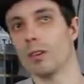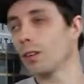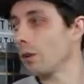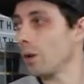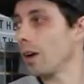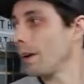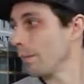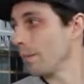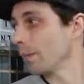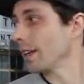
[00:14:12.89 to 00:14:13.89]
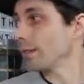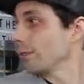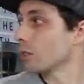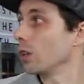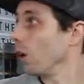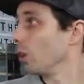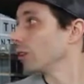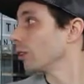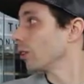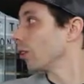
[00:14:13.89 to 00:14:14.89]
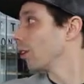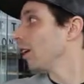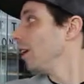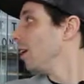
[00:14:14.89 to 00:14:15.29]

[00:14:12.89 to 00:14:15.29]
you know, um, like skulls or